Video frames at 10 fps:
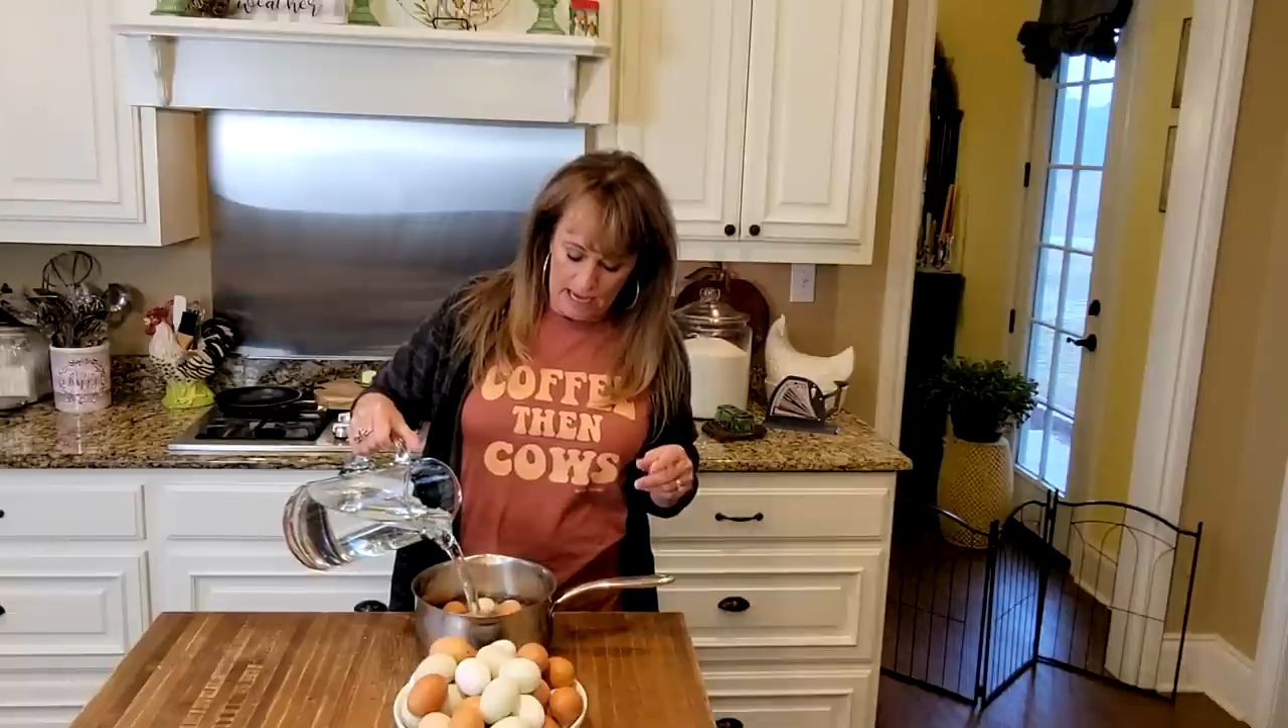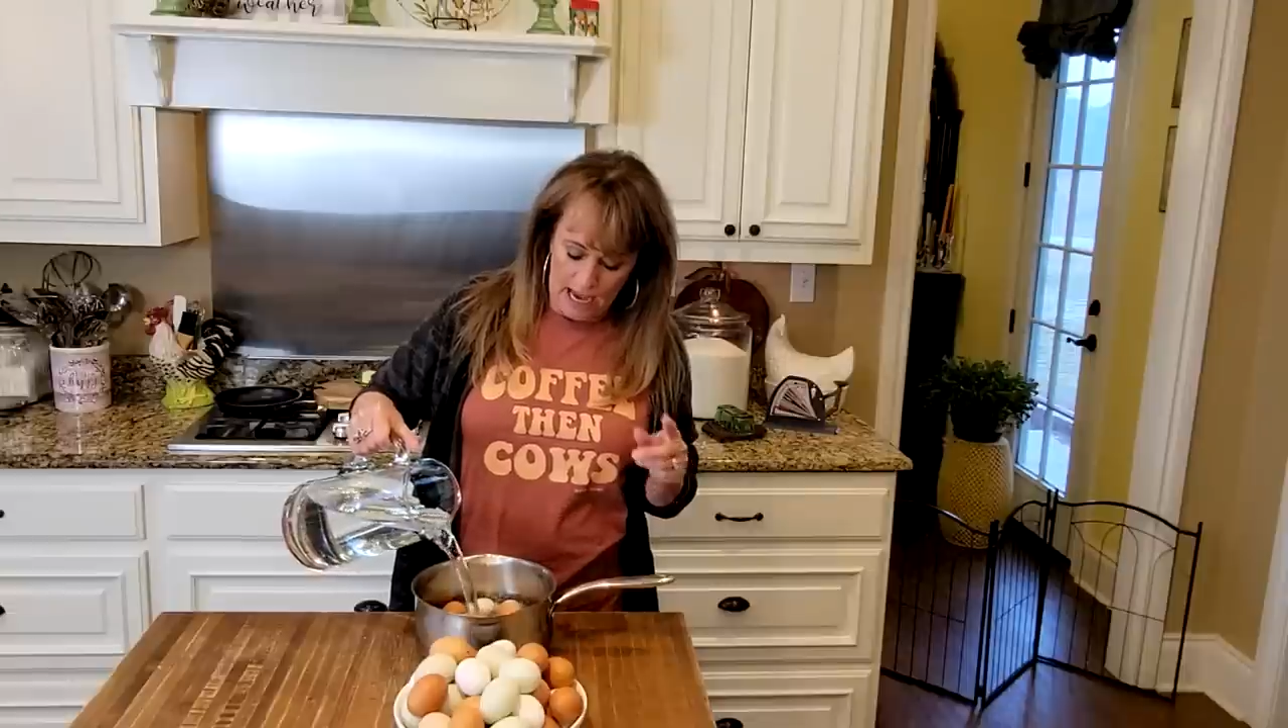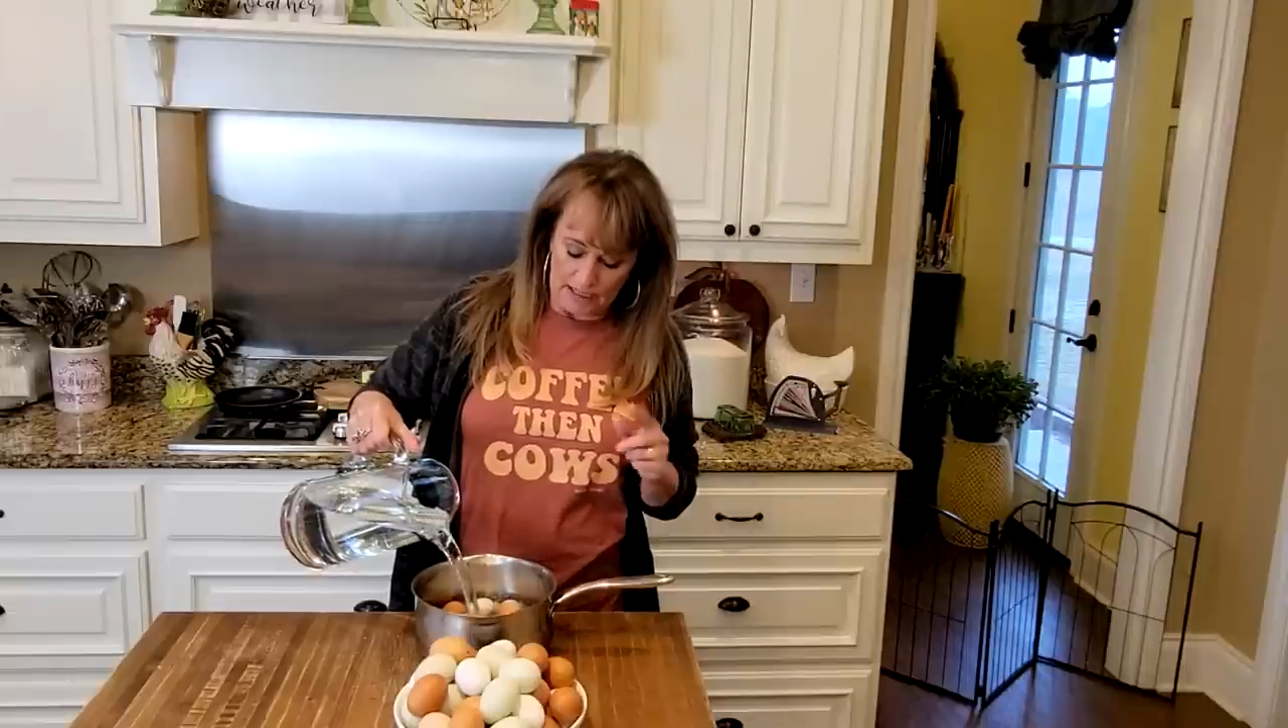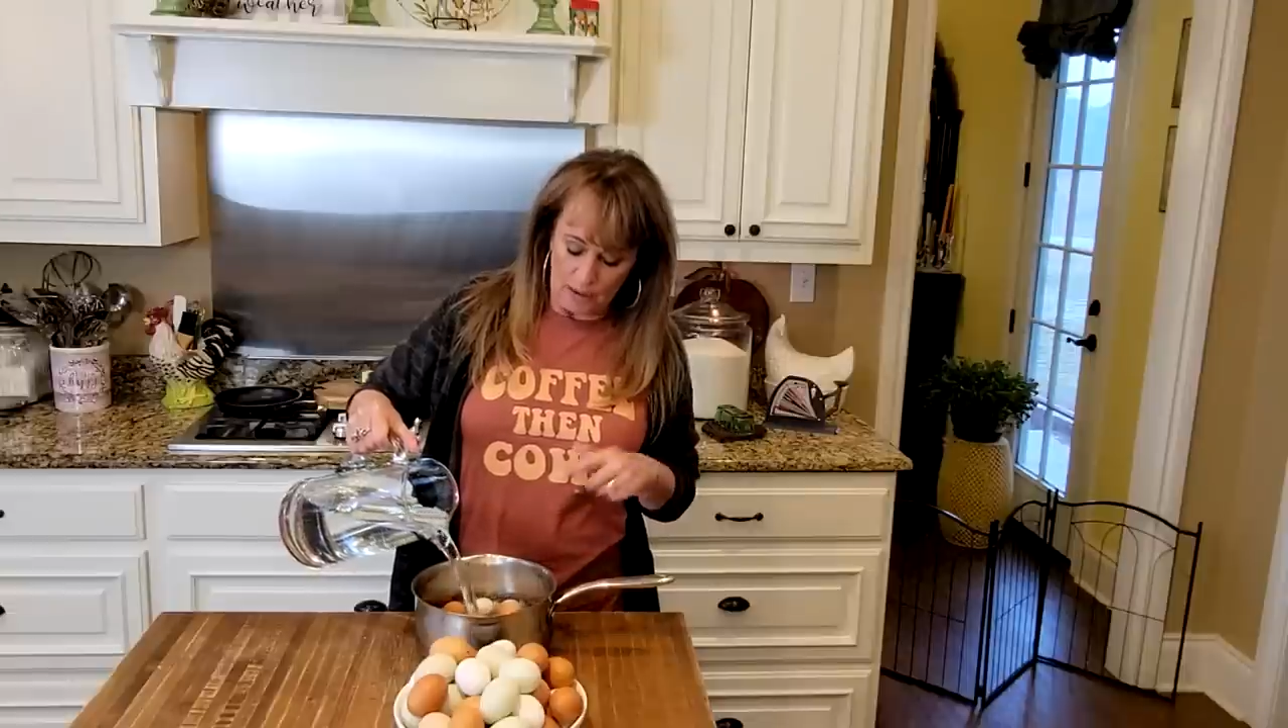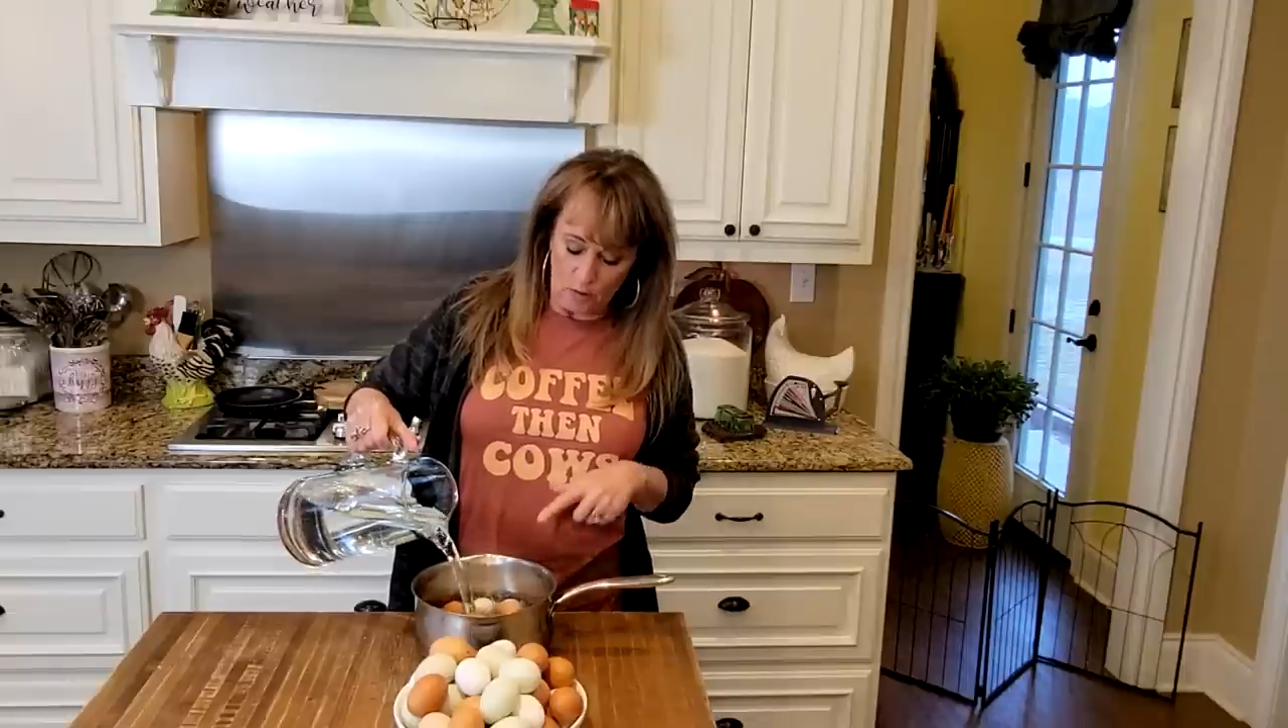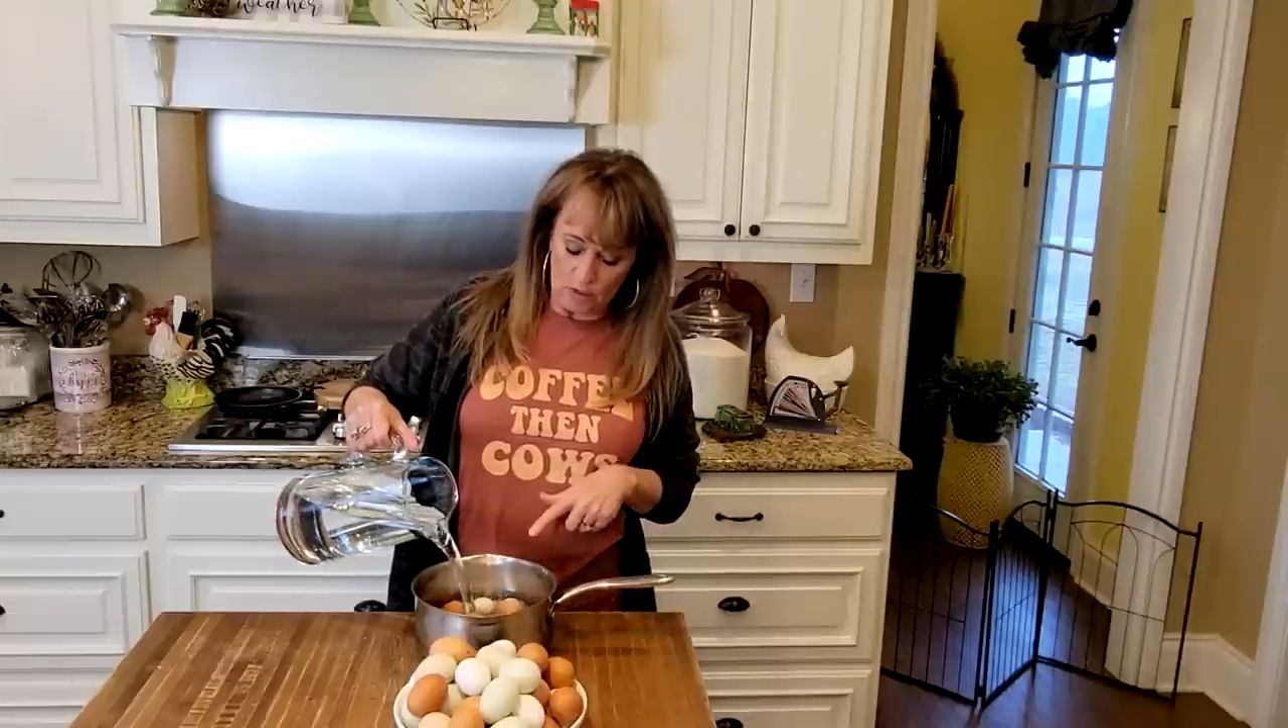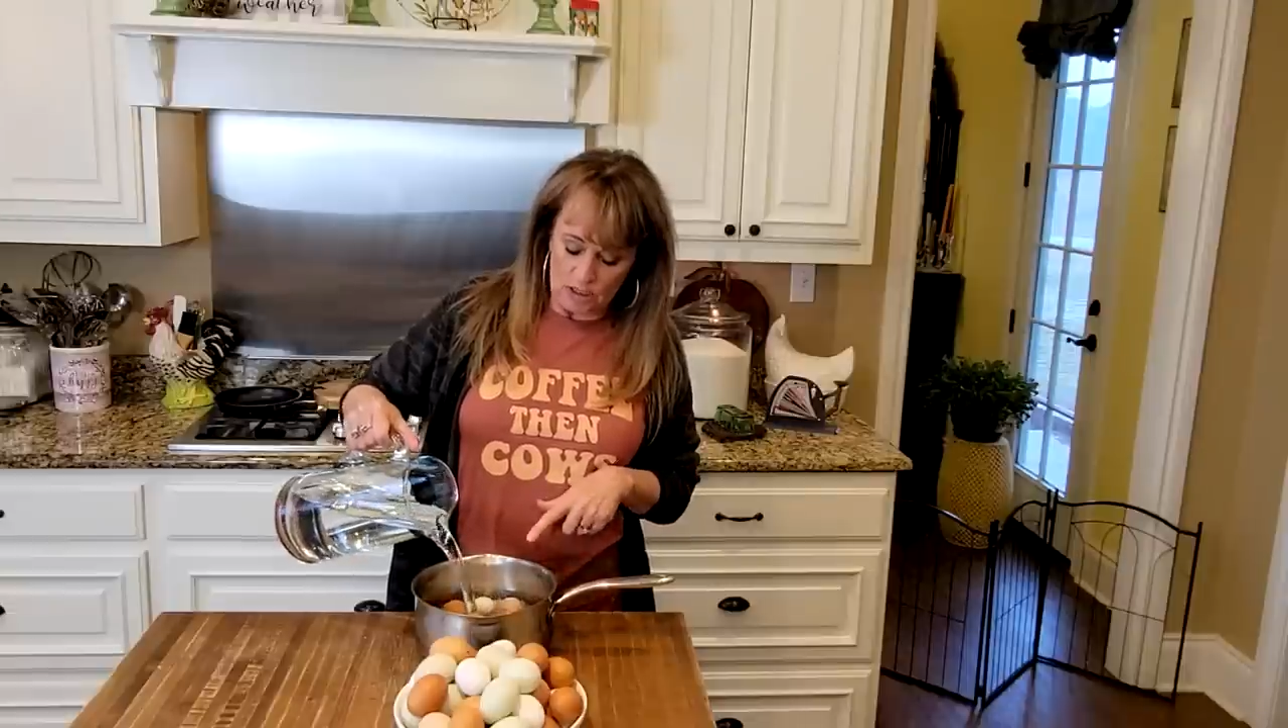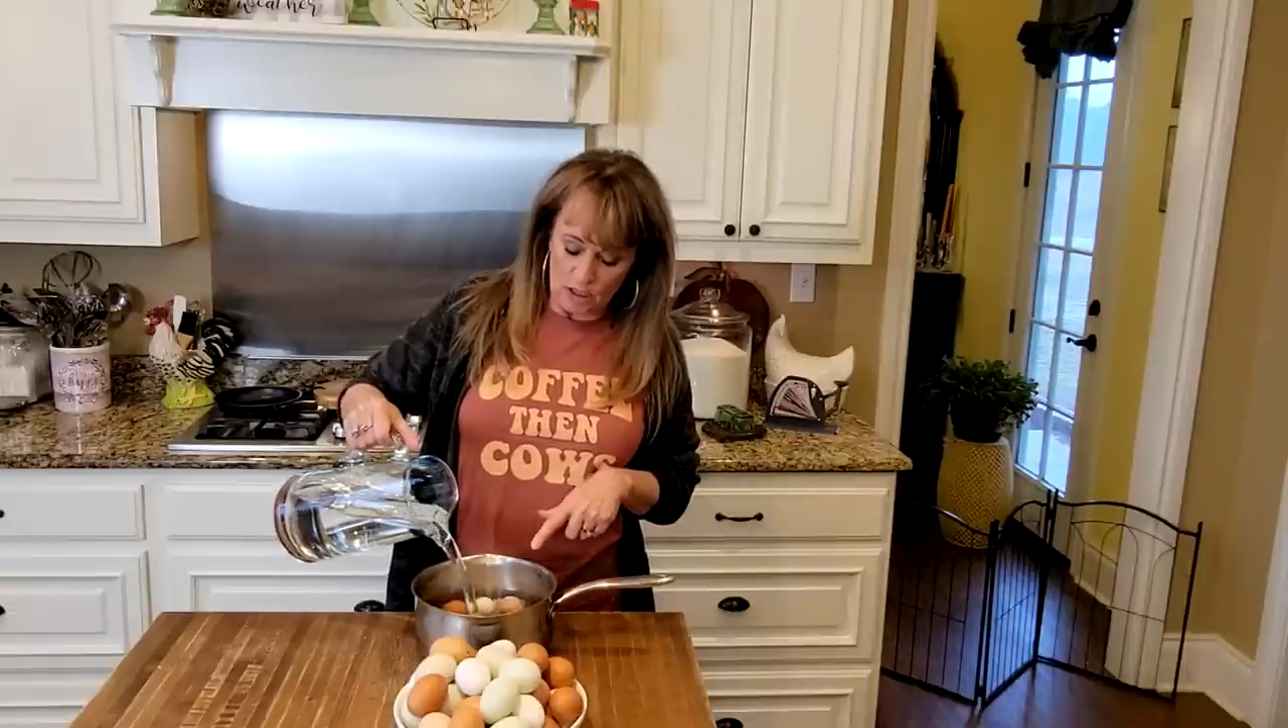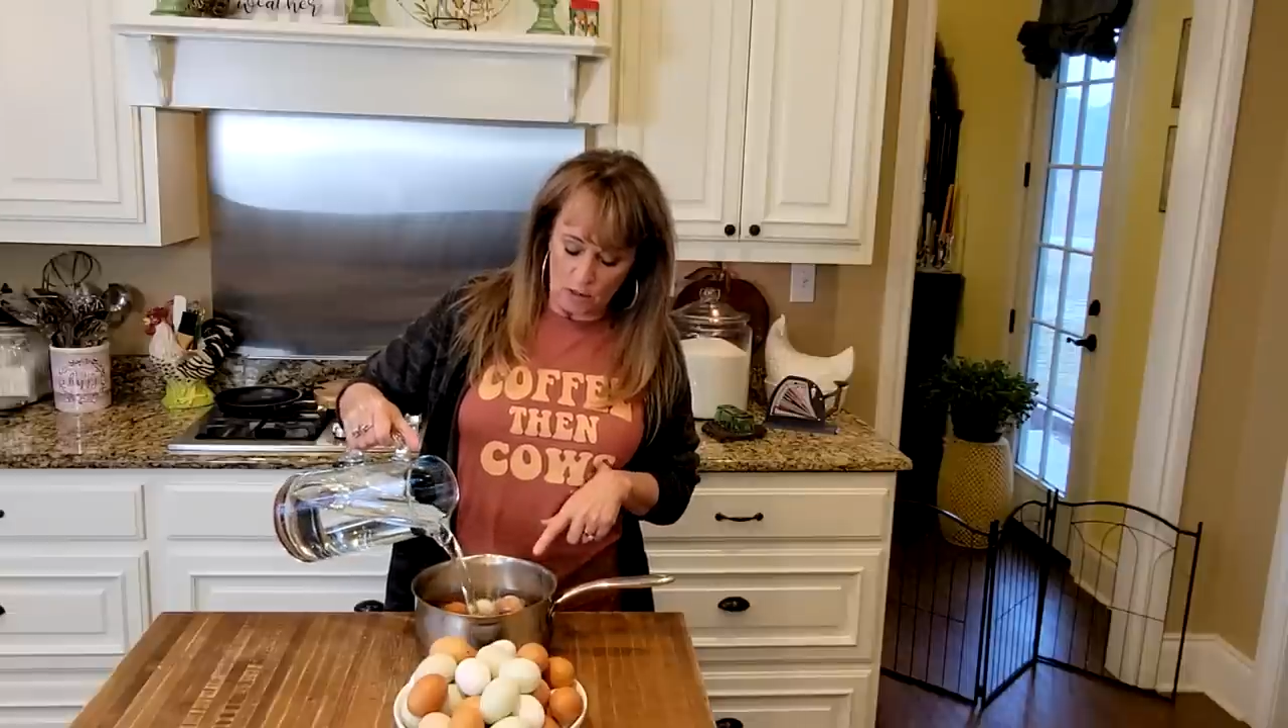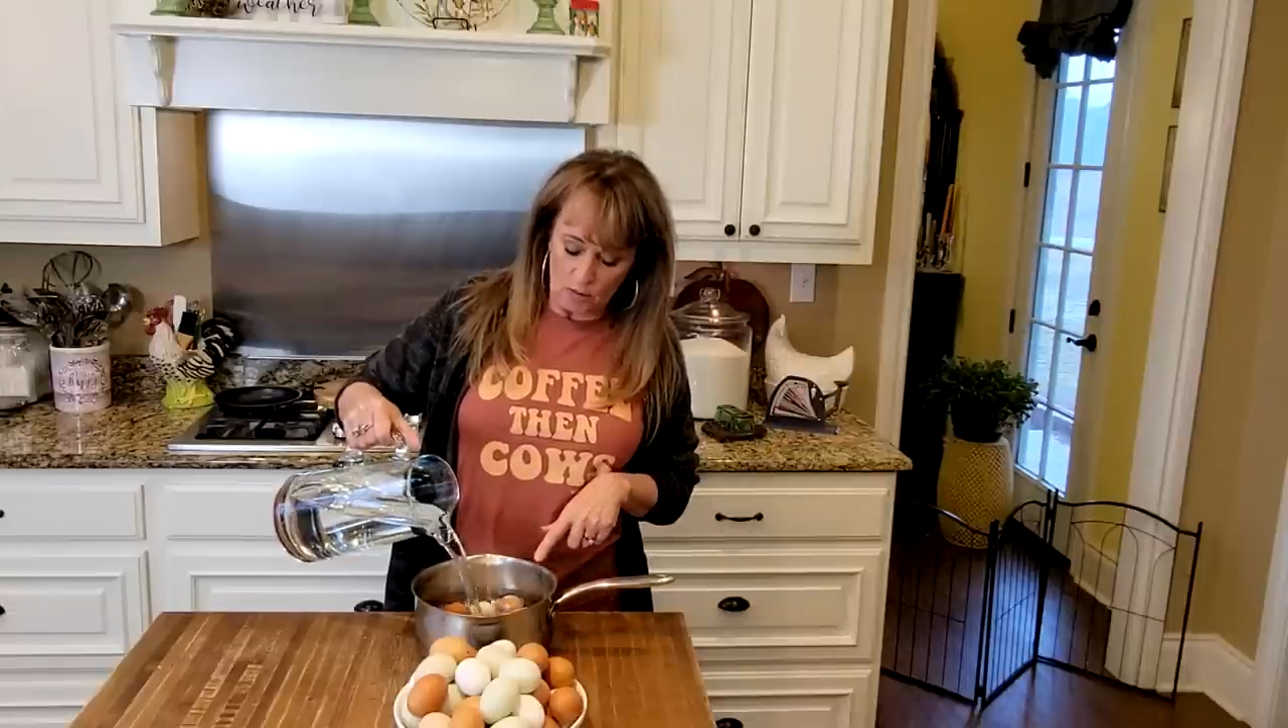I don't want to
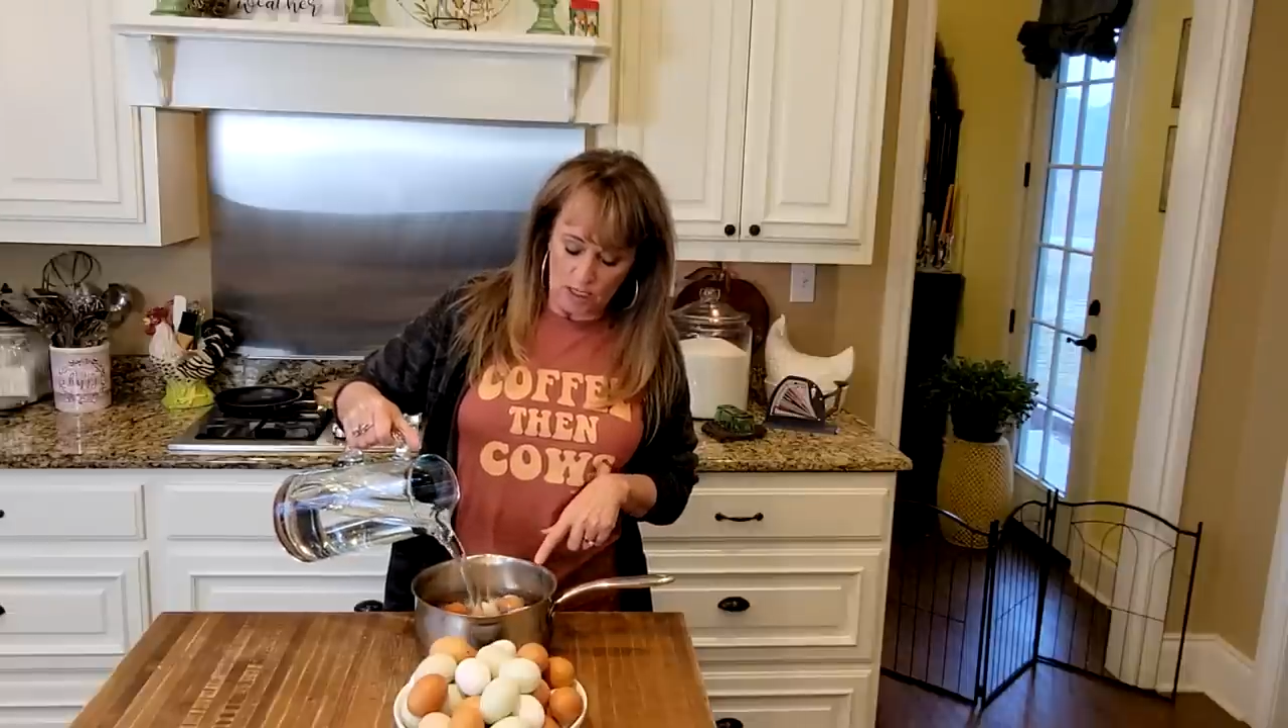start